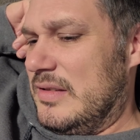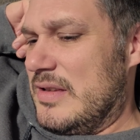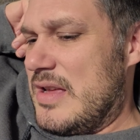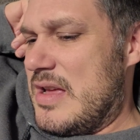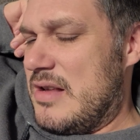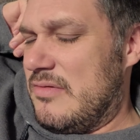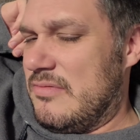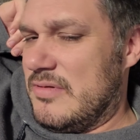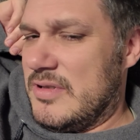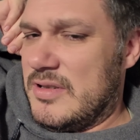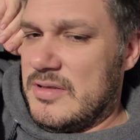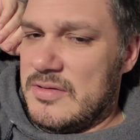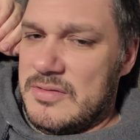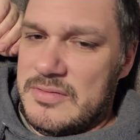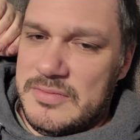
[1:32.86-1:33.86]
I don't
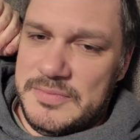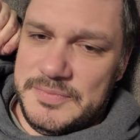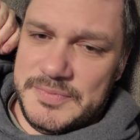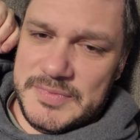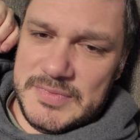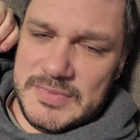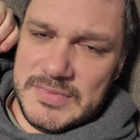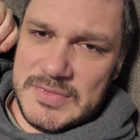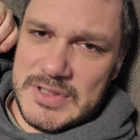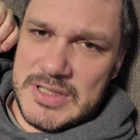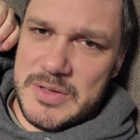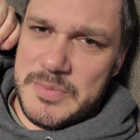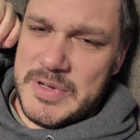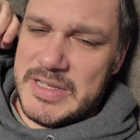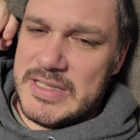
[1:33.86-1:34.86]
know.
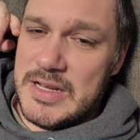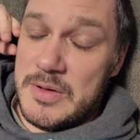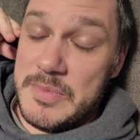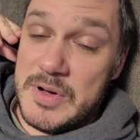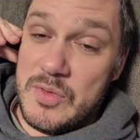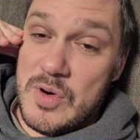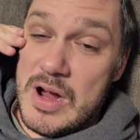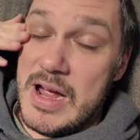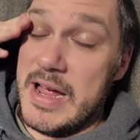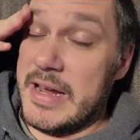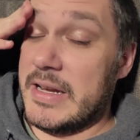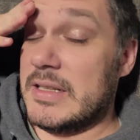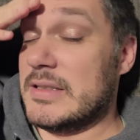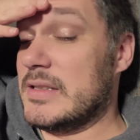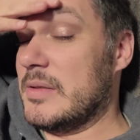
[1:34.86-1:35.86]
Somebody tell me
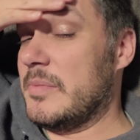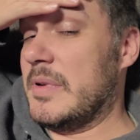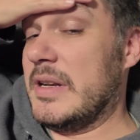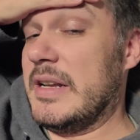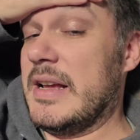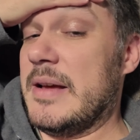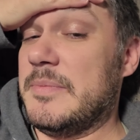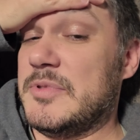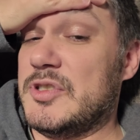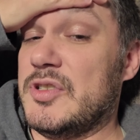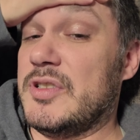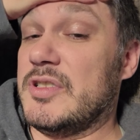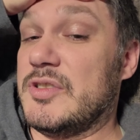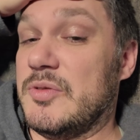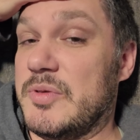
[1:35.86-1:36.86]
why. Somebody, I'm
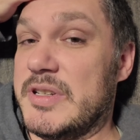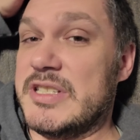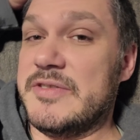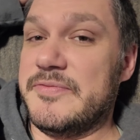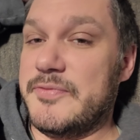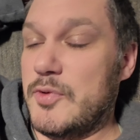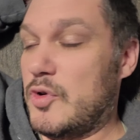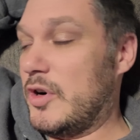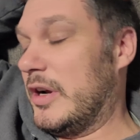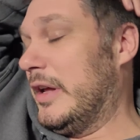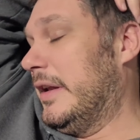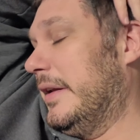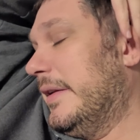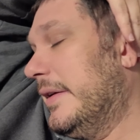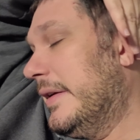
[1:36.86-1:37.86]
sure there's a reason for
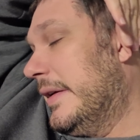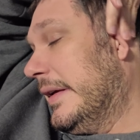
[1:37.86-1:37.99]
it.